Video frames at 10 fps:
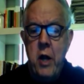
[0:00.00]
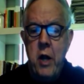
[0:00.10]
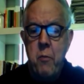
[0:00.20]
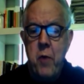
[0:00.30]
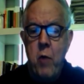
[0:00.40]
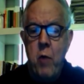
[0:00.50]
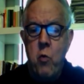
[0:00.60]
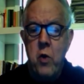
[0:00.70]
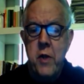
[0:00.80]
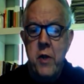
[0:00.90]
bright
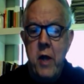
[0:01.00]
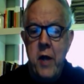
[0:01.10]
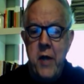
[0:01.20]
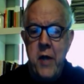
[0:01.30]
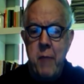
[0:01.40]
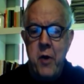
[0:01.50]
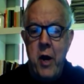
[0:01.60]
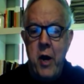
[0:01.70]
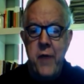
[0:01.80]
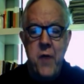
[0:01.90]
world adapted
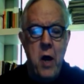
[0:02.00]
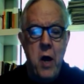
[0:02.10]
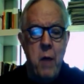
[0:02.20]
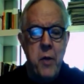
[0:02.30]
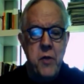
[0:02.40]
eyes and hominids